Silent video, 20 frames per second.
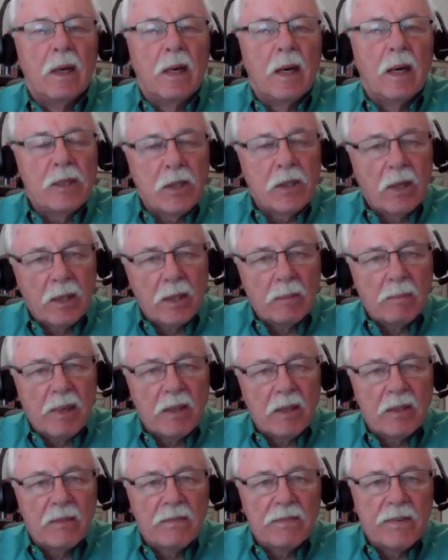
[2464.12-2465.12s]
I talked
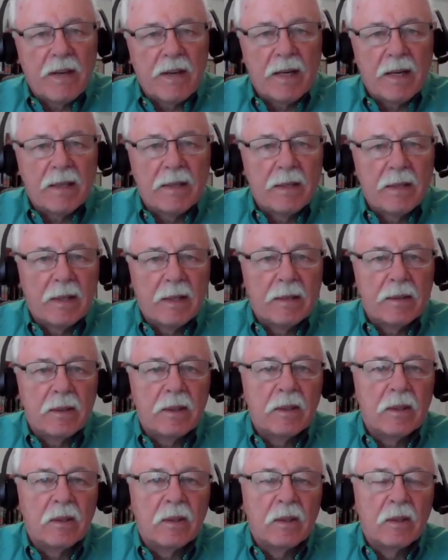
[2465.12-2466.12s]
about the fact that
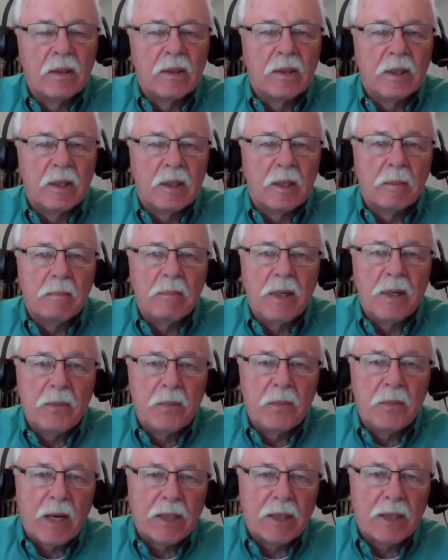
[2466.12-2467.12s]
the
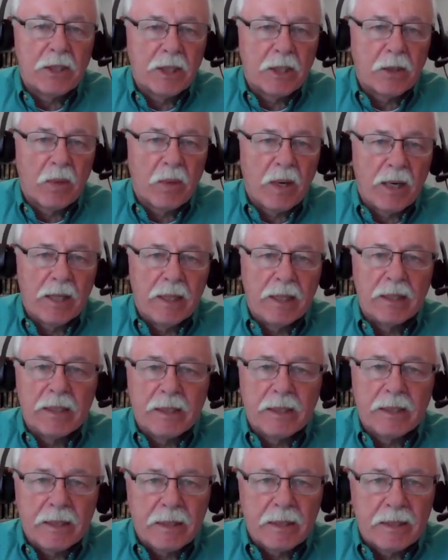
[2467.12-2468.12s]
midrashic
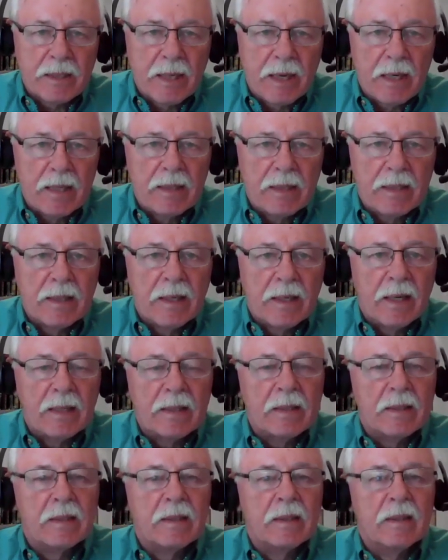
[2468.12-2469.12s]
writings say that
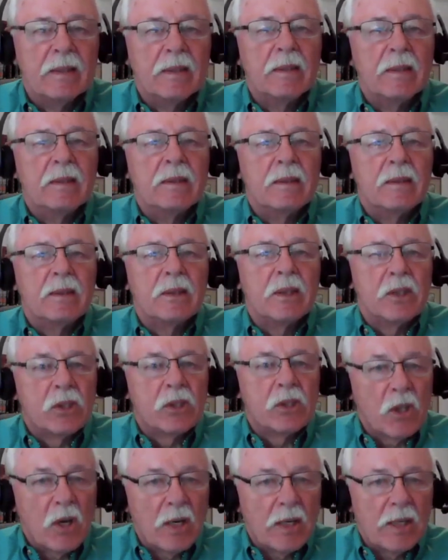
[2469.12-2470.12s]
the
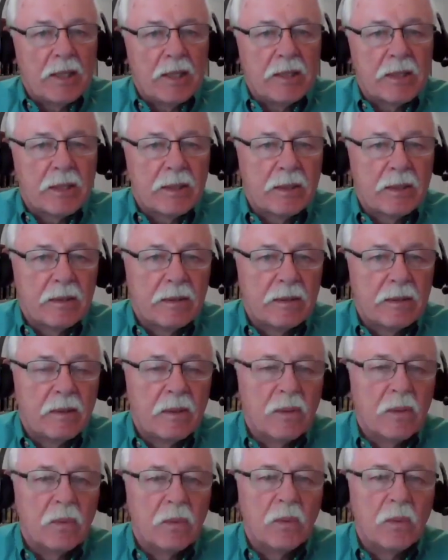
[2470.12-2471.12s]
Saudis
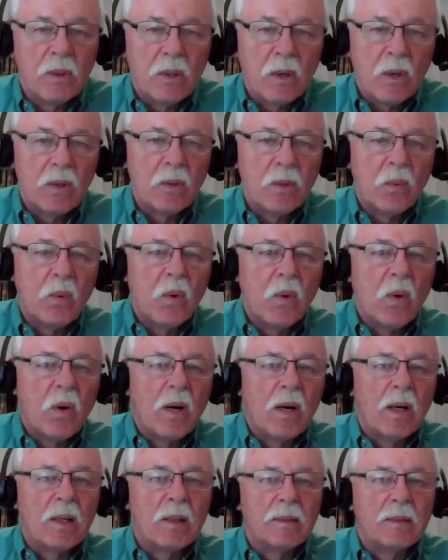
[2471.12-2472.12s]
will go to
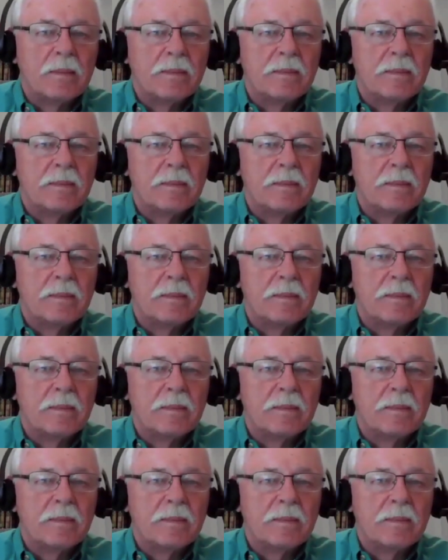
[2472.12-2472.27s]
war,